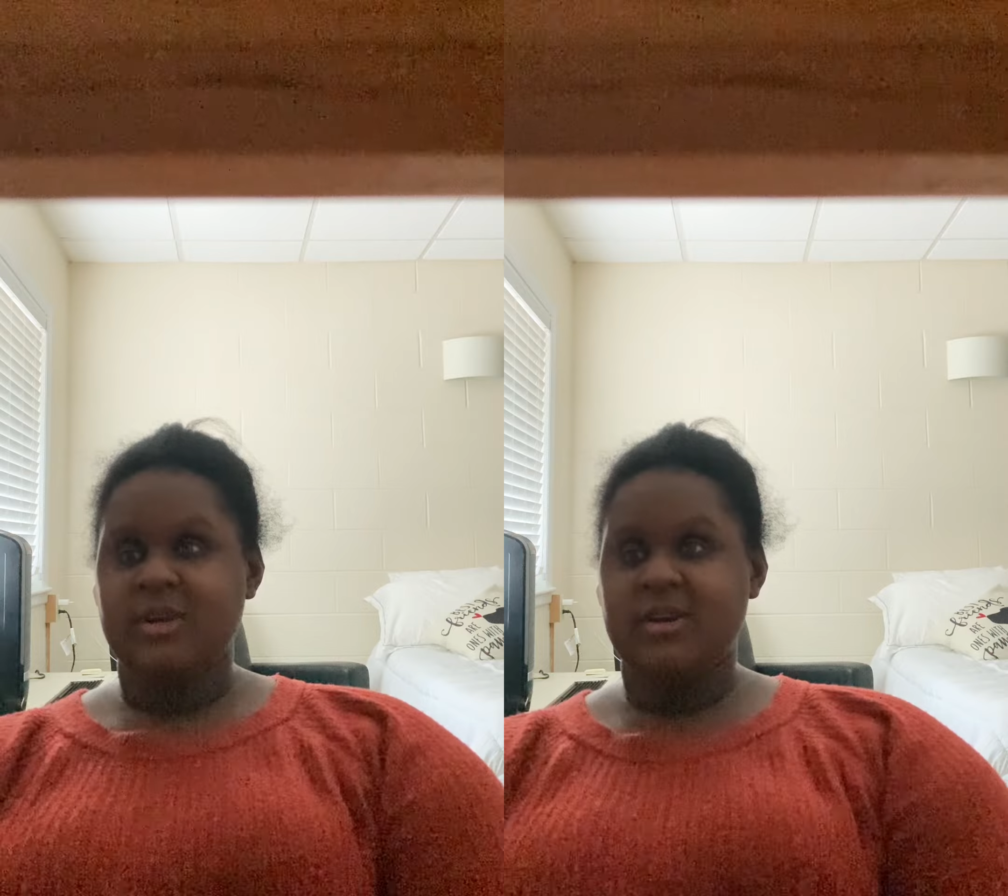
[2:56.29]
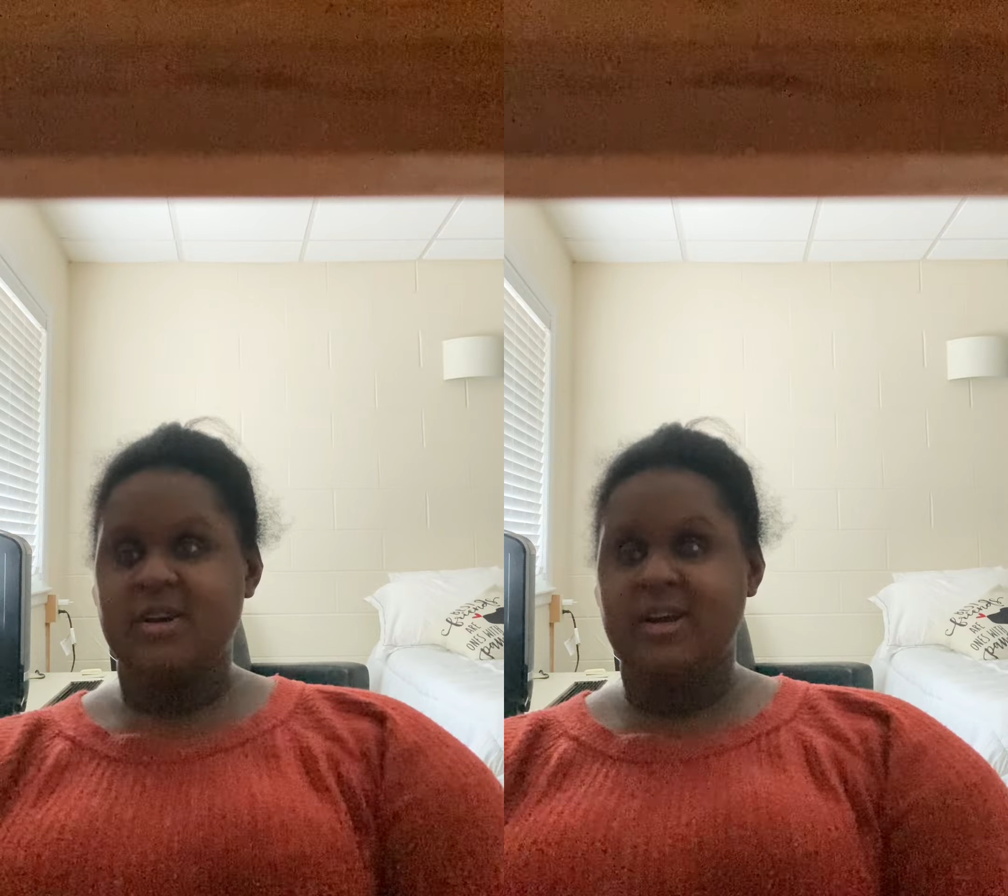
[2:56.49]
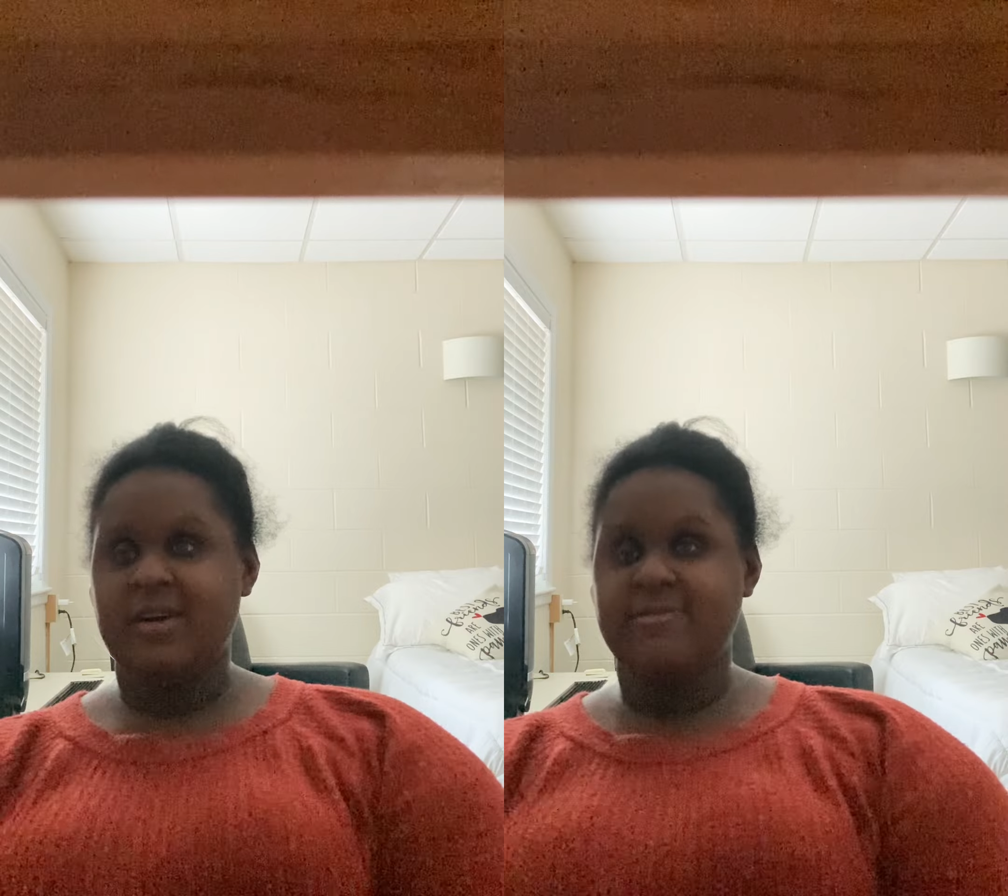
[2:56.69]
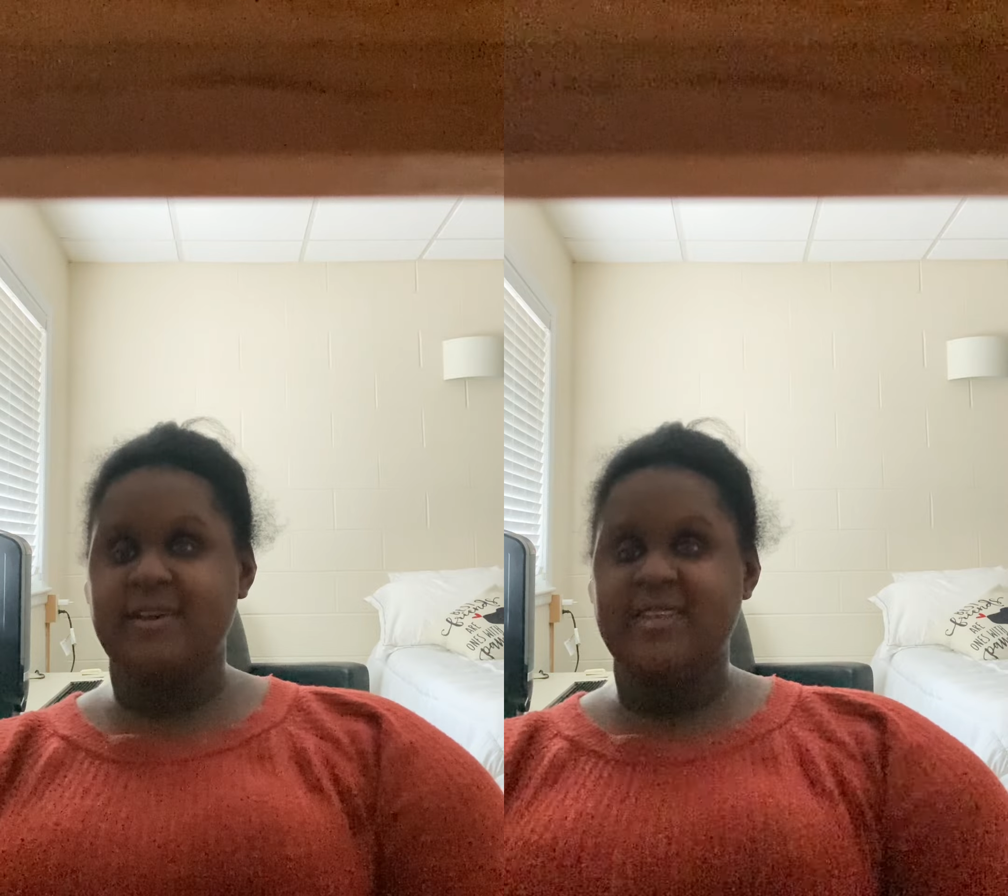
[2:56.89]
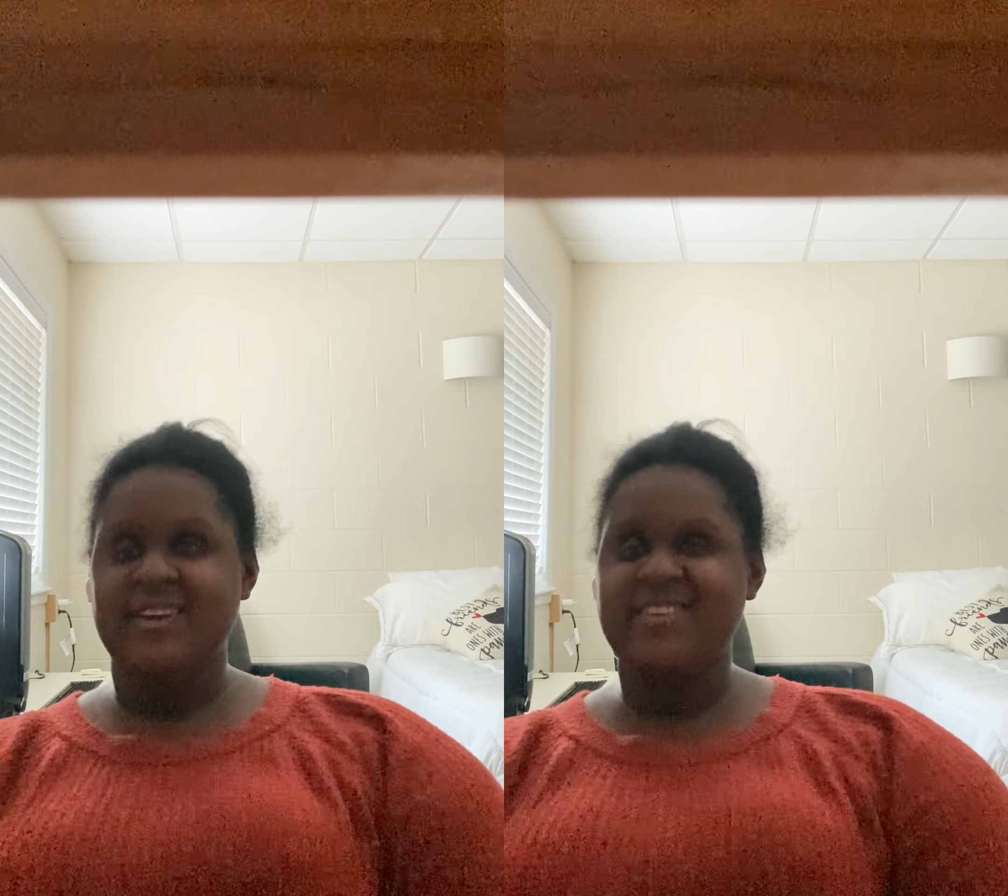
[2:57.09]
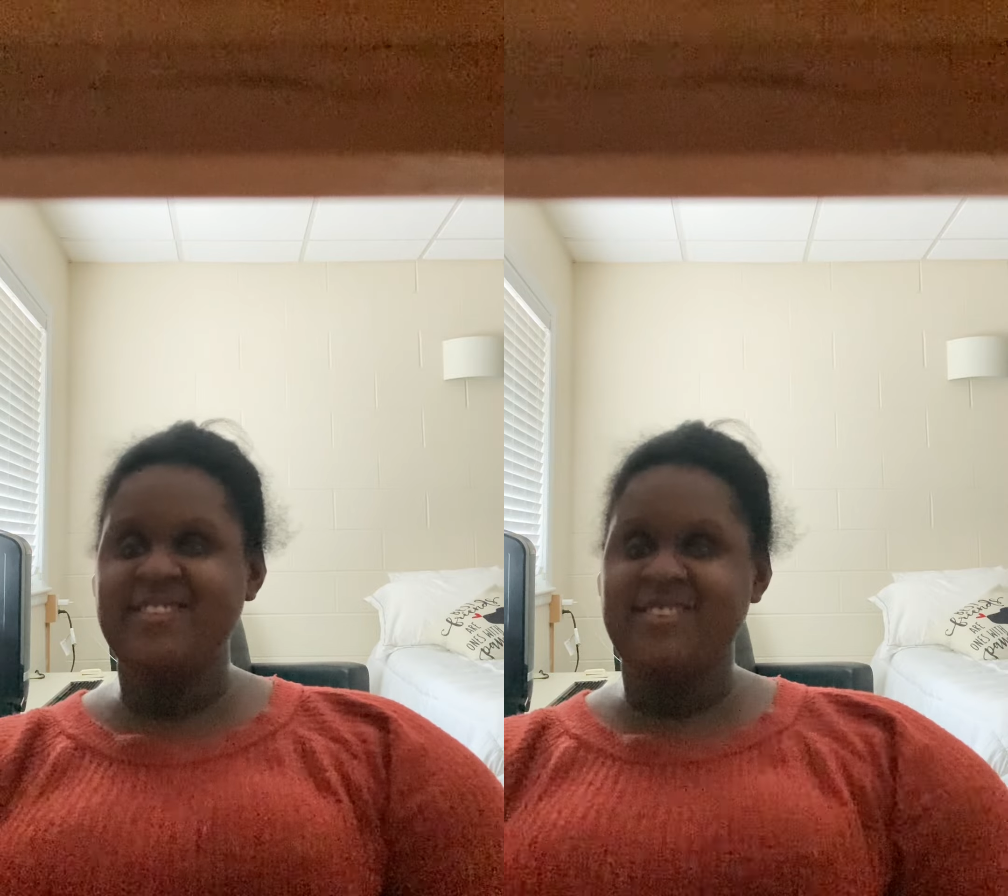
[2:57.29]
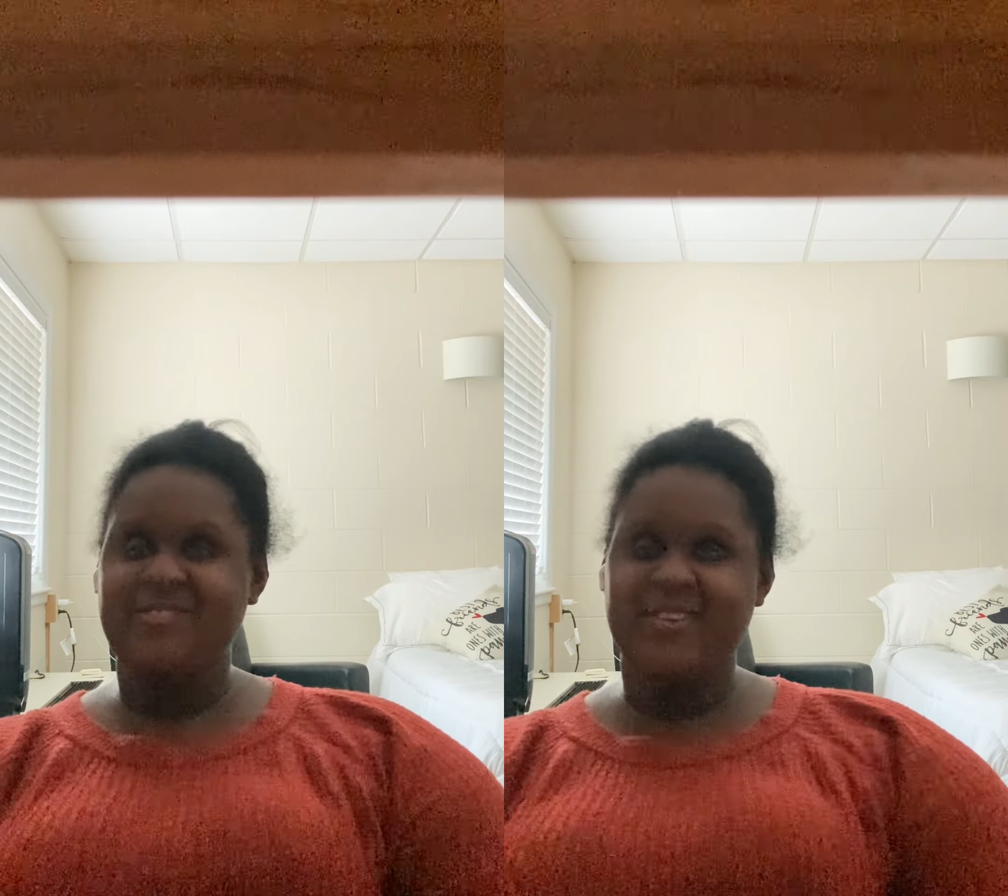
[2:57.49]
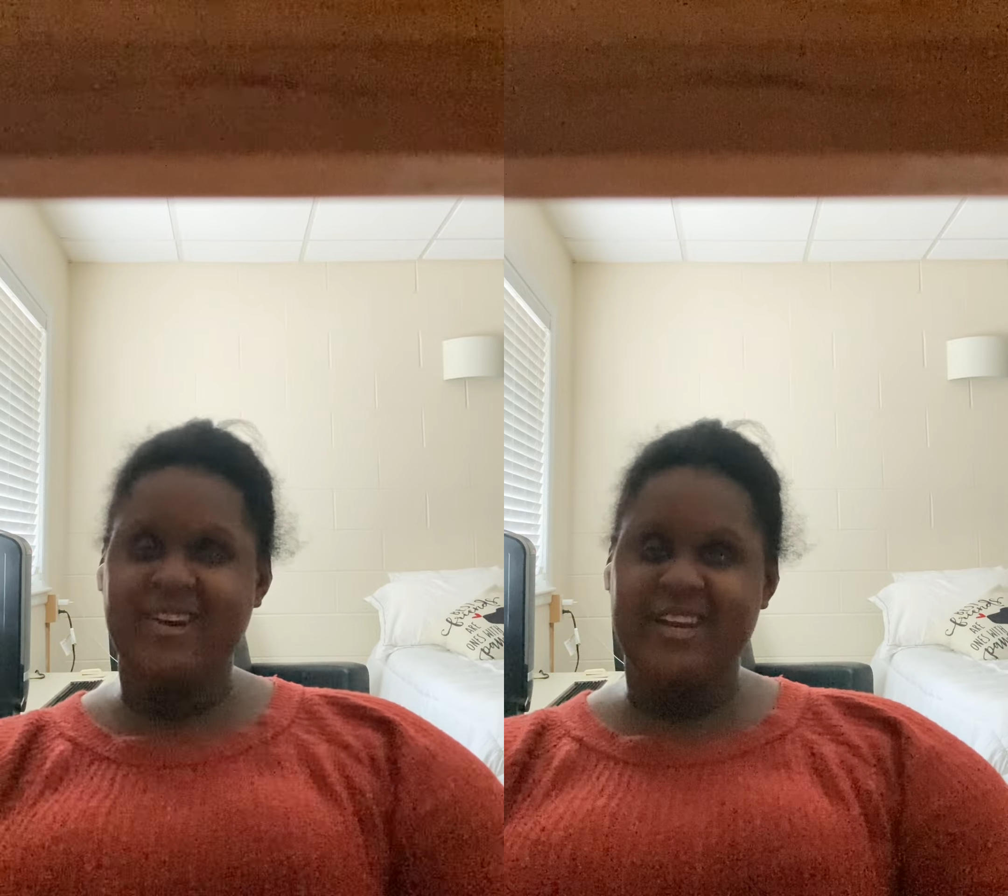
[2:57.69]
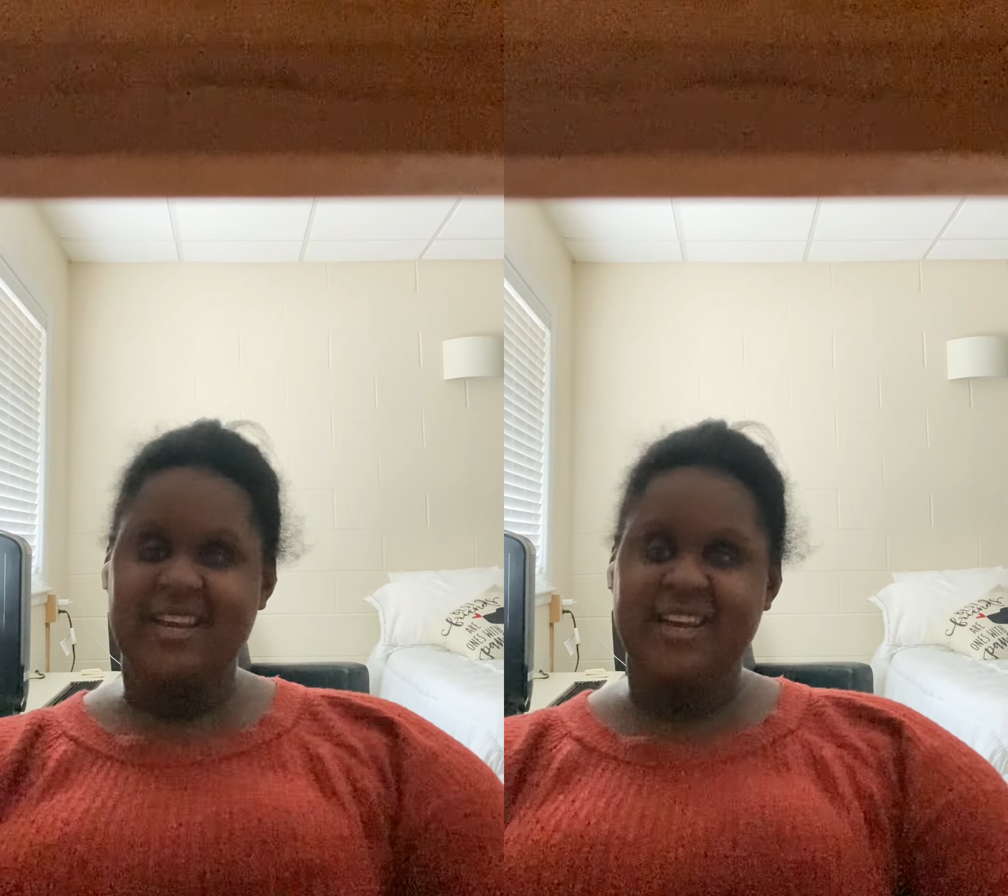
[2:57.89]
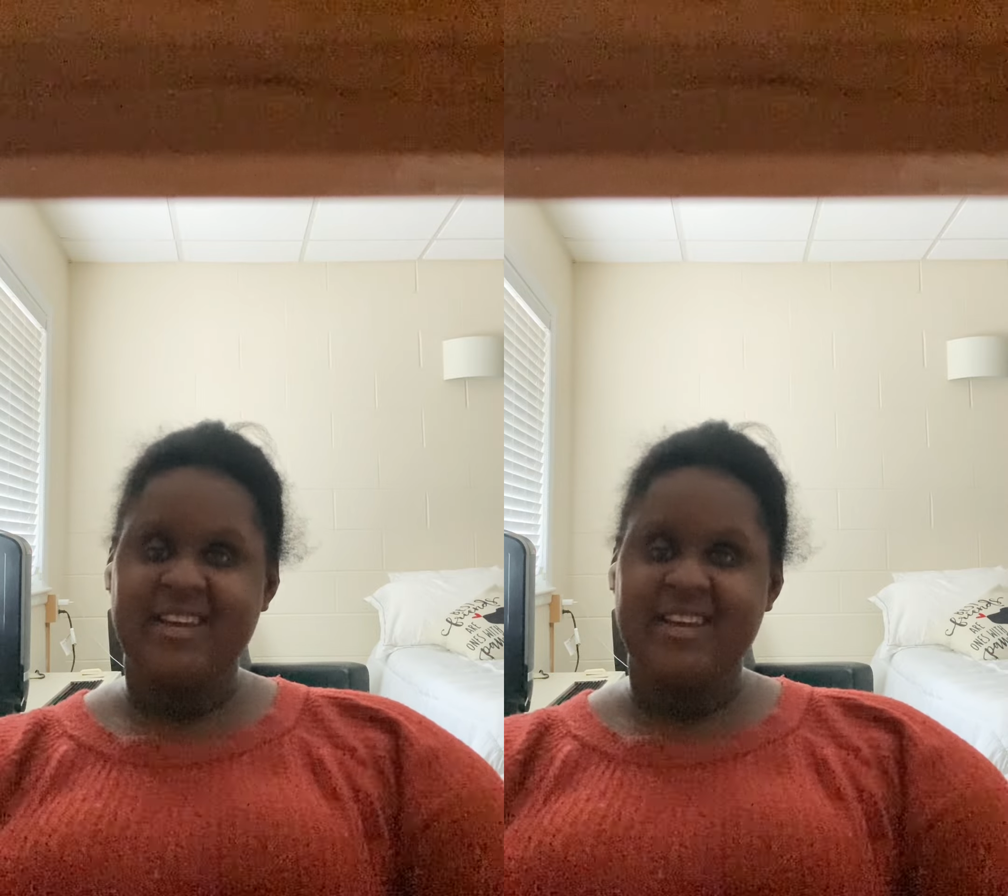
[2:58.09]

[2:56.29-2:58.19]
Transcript: her. I'll find out in the morning.